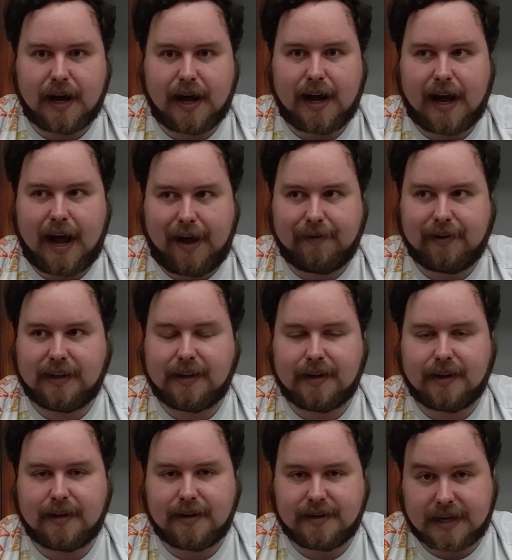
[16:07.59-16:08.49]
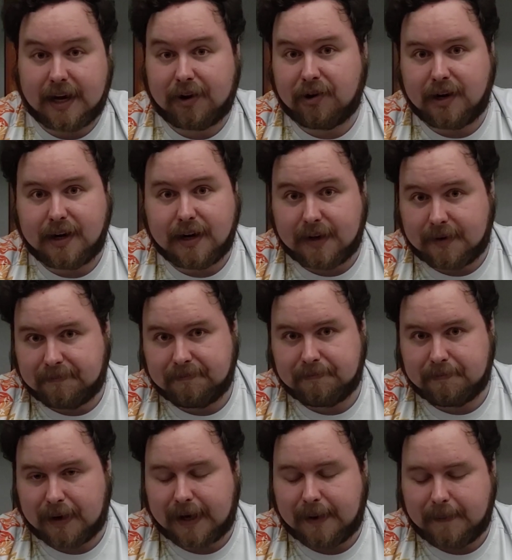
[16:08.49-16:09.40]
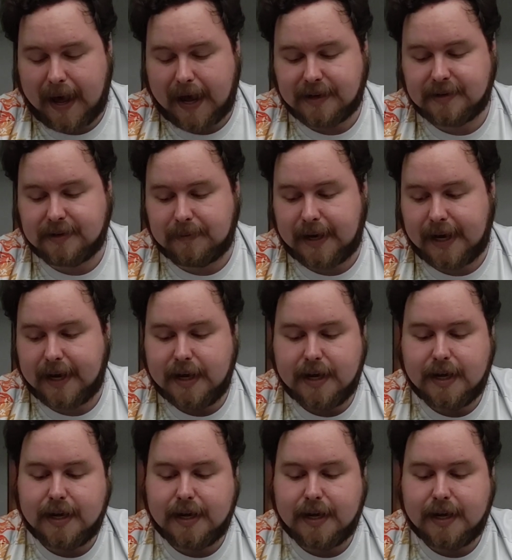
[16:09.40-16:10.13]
having the integrity to bring it back to me.